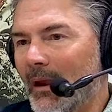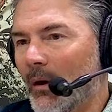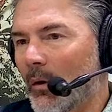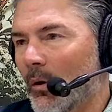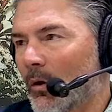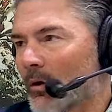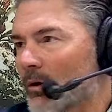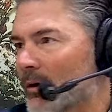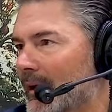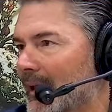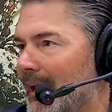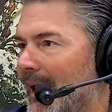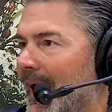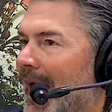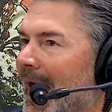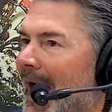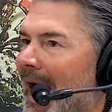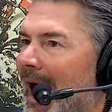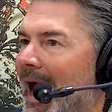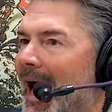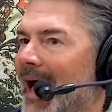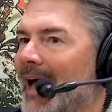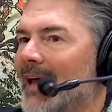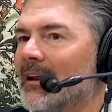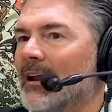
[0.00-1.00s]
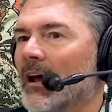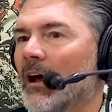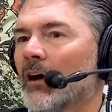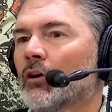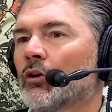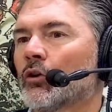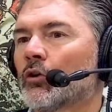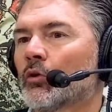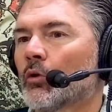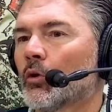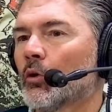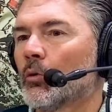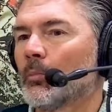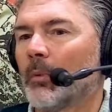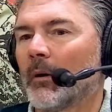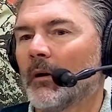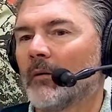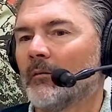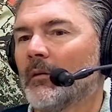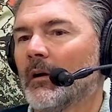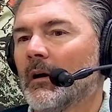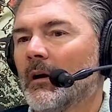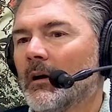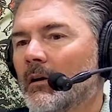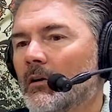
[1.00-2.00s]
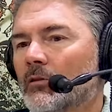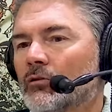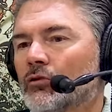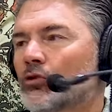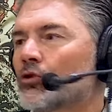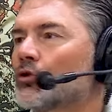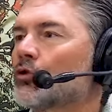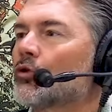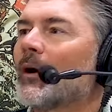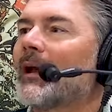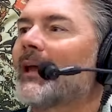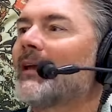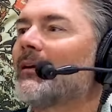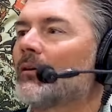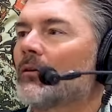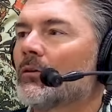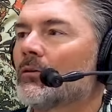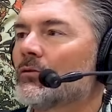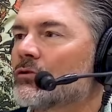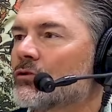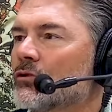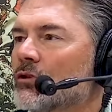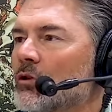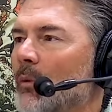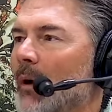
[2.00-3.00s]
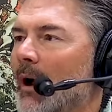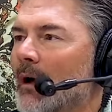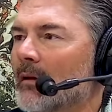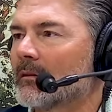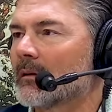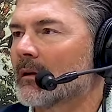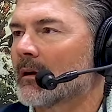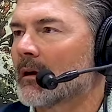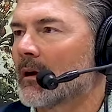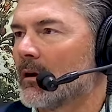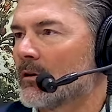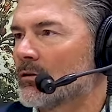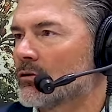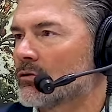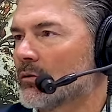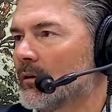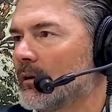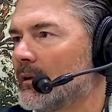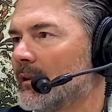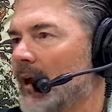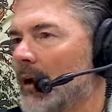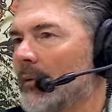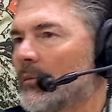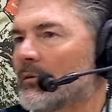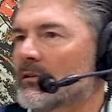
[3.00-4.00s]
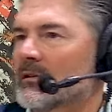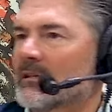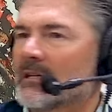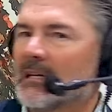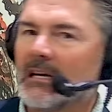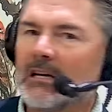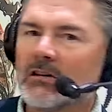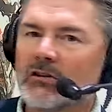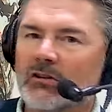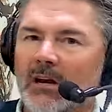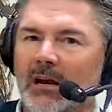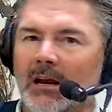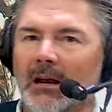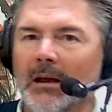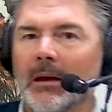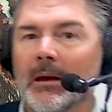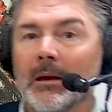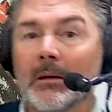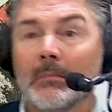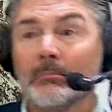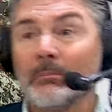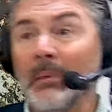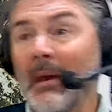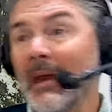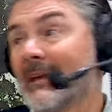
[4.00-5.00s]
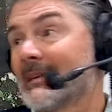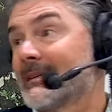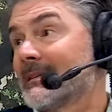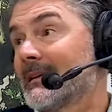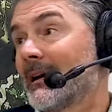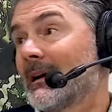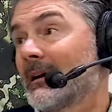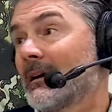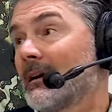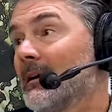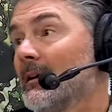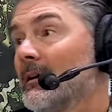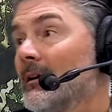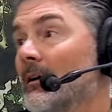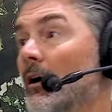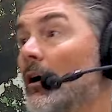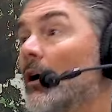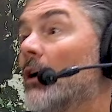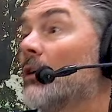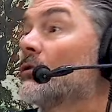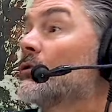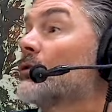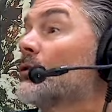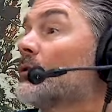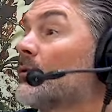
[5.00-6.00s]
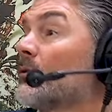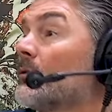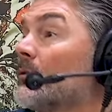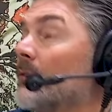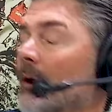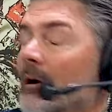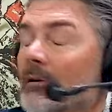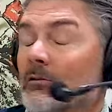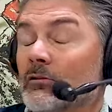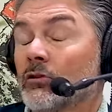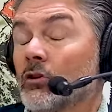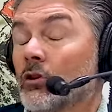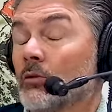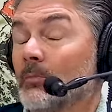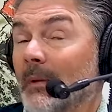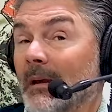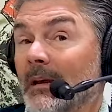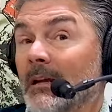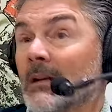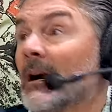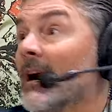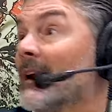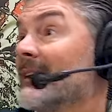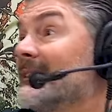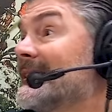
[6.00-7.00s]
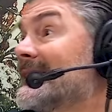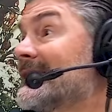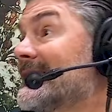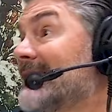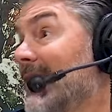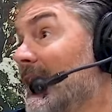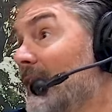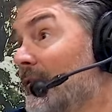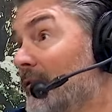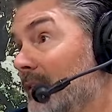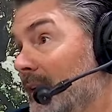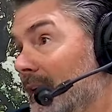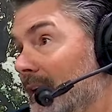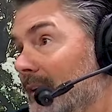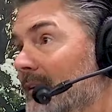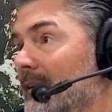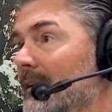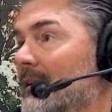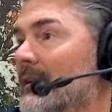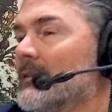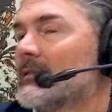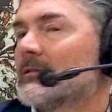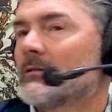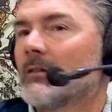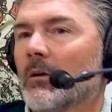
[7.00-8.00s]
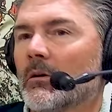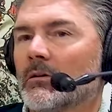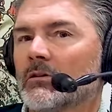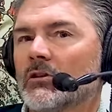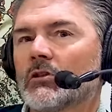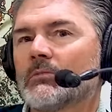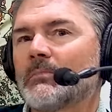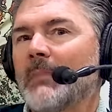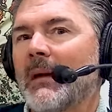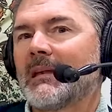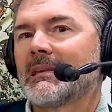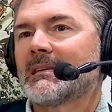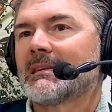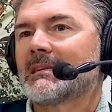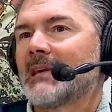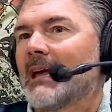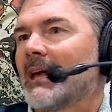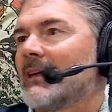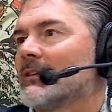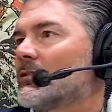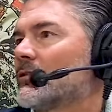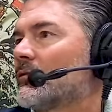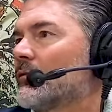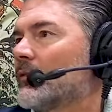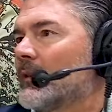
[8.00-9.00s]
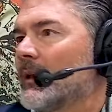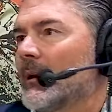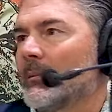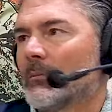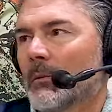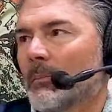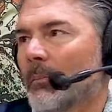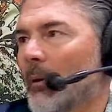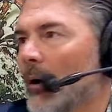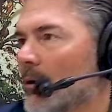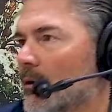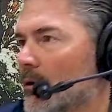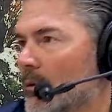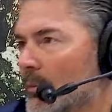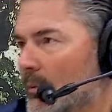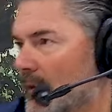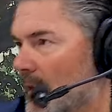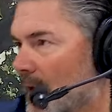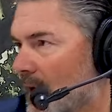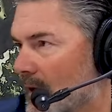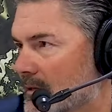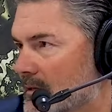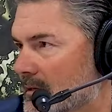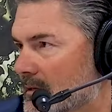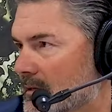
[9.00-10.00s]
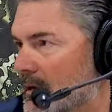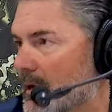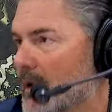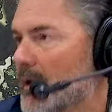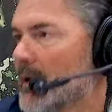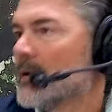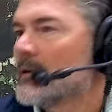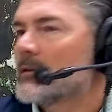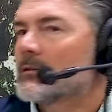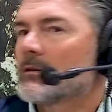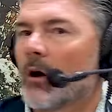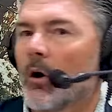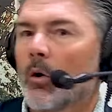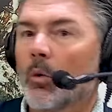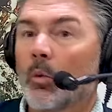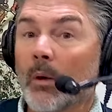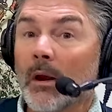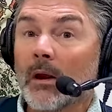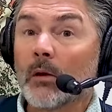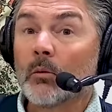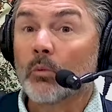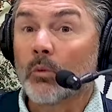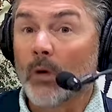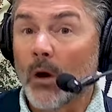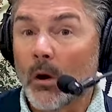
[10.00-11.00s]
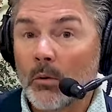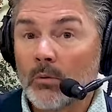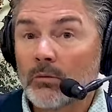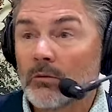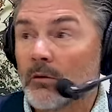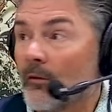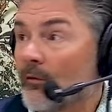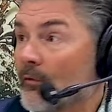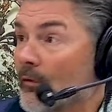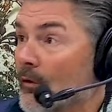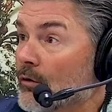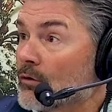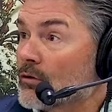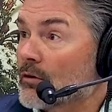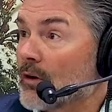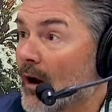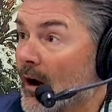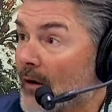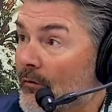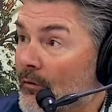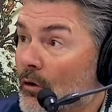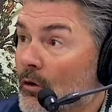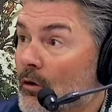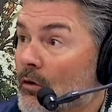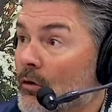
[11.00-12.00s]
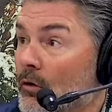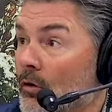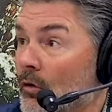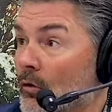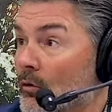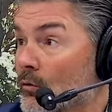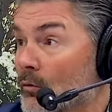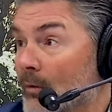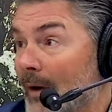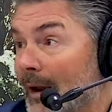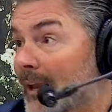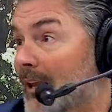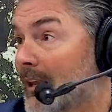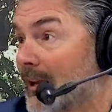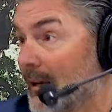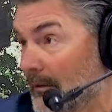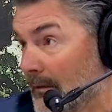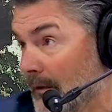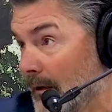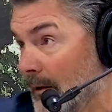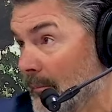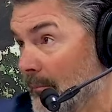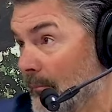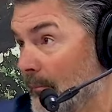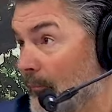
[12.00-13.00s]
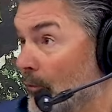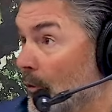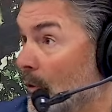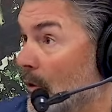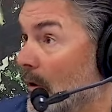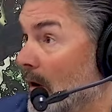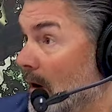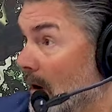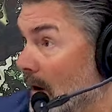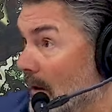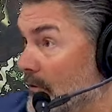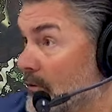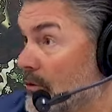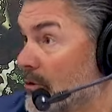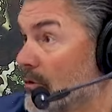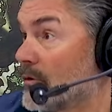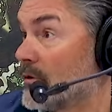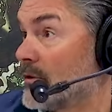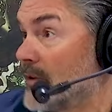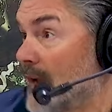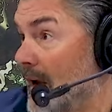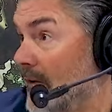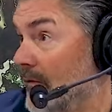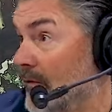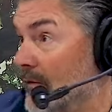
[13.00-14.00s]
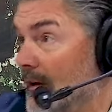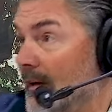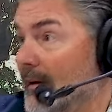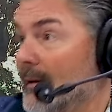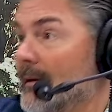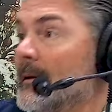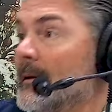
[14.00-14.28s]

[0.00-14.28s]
already had a group of trainers throughout the country that was teaching basic gun safety. So it just made sense for them to partner with us. So we wrote the first ever curriculum for hunter safety.